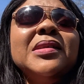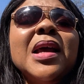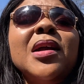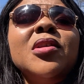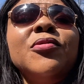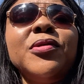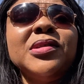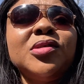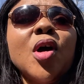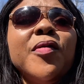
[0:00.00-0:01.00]
is that going to
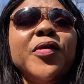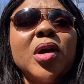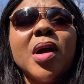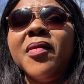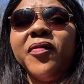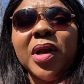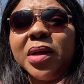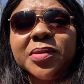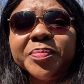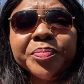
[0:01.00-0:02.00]
resolve your conflict?